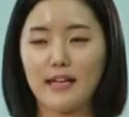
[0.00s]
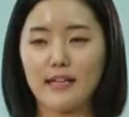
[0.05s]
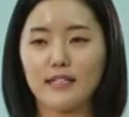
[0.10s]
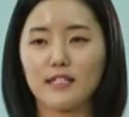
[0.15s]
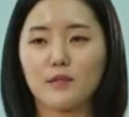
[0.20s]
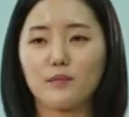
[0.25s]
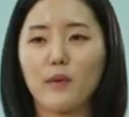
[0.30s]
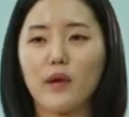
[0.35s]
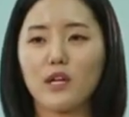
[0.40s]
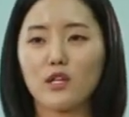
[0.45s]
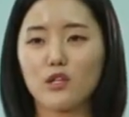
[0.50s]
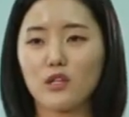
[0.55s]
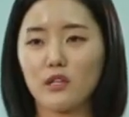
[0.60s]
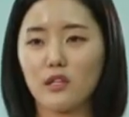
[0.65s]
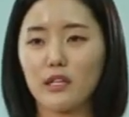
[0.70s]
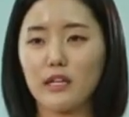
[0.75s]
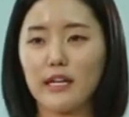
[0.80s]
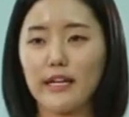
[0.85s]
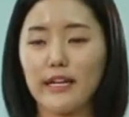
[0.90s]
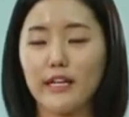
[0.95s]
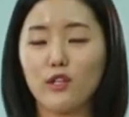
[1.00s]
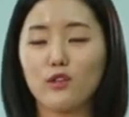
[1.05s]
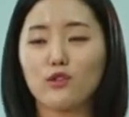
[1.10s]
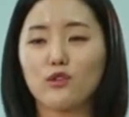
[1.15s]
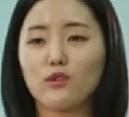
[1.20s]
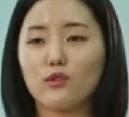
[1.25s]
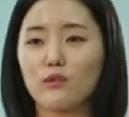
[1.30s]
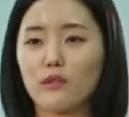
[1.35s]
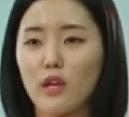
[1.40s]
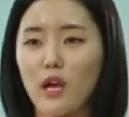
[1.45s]
Especially in
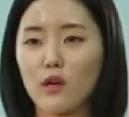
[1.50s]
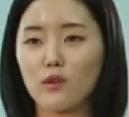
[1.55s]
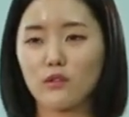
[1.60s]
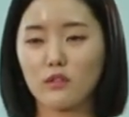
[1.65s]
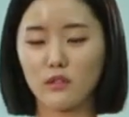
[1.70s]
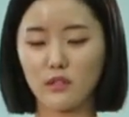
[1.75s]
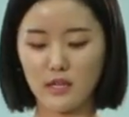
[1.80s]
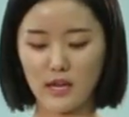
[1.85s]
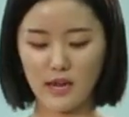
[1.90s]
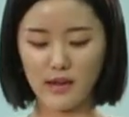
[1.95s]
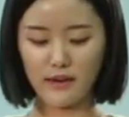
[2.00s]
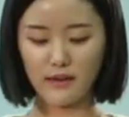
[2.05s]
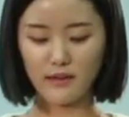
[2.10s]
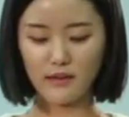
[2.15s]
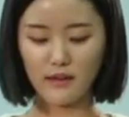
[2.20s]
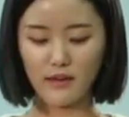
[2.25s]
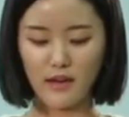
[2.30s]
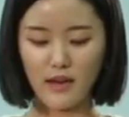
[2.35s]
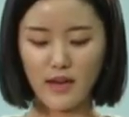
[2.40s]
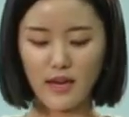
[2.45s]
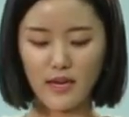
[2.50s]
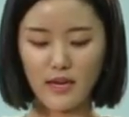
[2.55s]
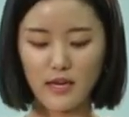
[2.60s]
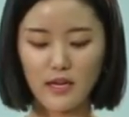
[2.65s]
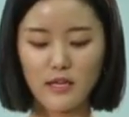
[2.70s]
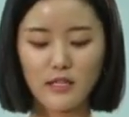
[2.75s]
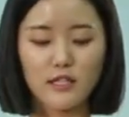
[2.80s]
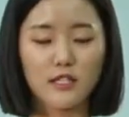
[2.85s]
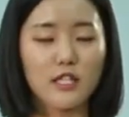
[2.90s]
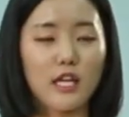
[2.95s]
2009,
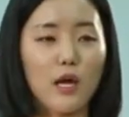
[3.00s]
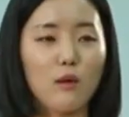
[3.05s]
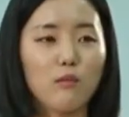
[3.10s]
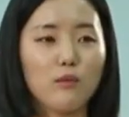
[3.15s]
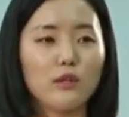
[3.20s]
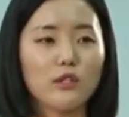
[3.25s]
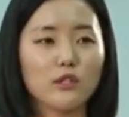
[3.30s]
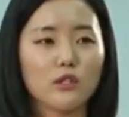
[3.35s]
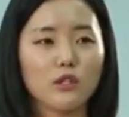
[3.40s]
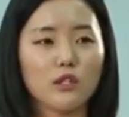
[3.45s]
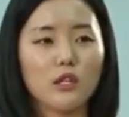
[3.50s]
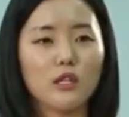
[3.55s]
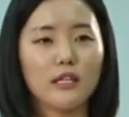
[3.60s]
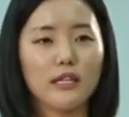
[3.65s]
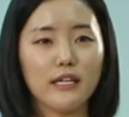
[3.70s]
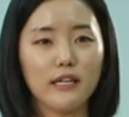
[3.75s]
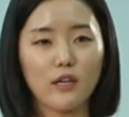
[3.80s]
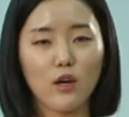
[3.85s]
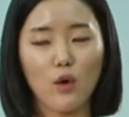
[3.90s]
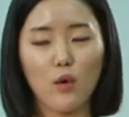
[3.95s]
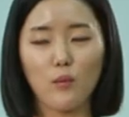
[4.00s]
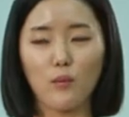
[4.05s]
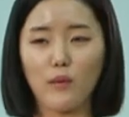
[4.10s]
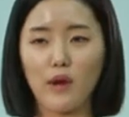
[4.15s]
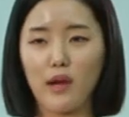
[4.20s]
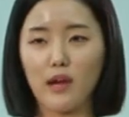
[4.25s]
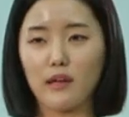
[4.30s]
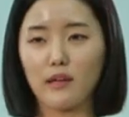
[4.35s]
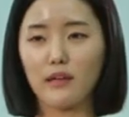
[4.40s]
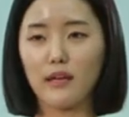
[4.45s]
he established the Lee
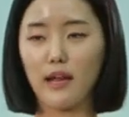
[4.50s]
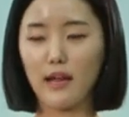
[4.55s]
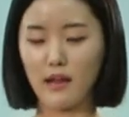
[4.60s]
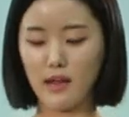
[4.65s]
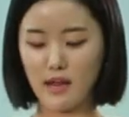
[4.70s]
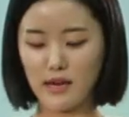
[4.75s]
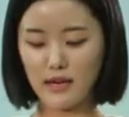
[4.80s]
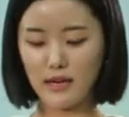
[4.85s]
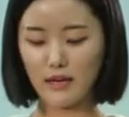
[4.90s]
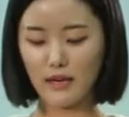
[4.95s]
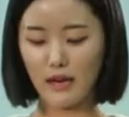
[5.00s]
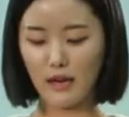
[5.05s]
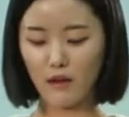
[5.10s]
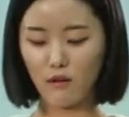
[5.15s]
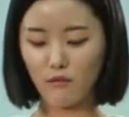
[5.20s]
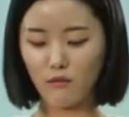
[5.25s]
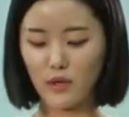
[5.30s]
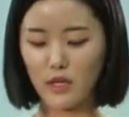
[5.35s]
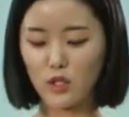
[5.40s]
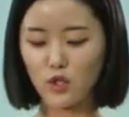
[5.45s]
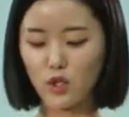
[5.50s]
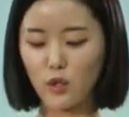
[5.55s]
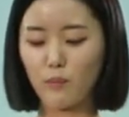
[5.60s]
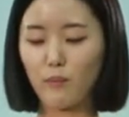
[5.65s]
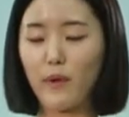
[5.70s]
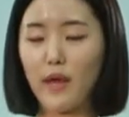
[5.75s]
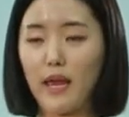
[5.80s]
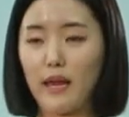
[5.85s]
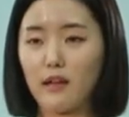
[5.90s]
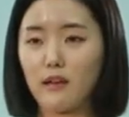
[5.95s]
Gun-man A&F in
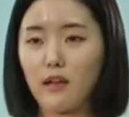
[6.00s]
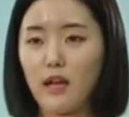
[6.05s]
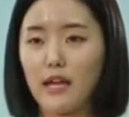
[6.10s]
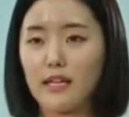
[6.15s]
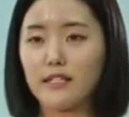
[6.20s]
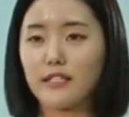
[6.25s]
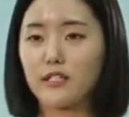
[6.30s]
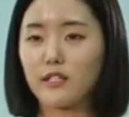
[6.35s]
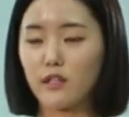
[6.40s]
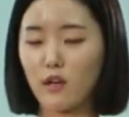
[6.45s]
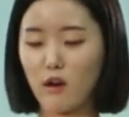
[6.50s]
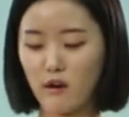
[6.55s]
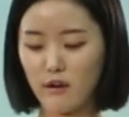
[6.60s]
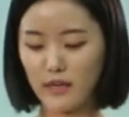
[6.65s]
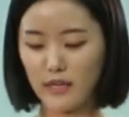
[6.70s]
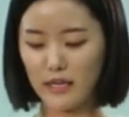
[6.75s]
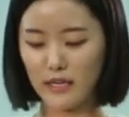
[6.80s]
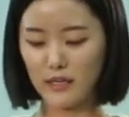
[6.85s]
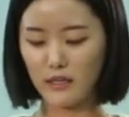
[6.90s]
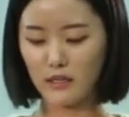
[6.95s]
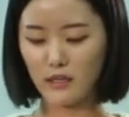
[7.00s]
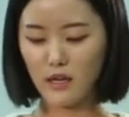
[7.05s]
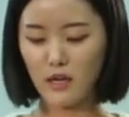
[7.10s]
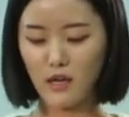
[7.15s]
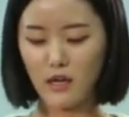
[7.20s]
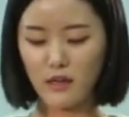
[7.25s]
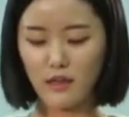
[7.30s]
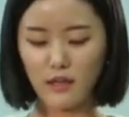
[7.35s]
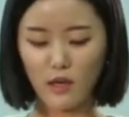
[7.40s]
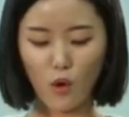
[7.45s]
Japan and started
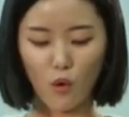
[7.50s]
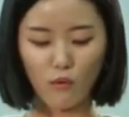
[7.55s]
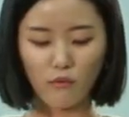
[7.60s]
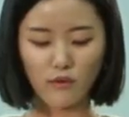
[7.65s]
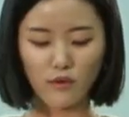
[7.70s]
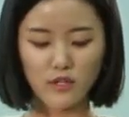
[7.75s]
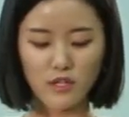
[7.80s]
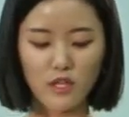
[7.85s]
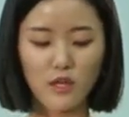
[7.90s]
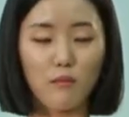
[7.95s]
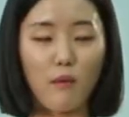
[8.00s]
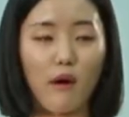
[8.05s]
the overseas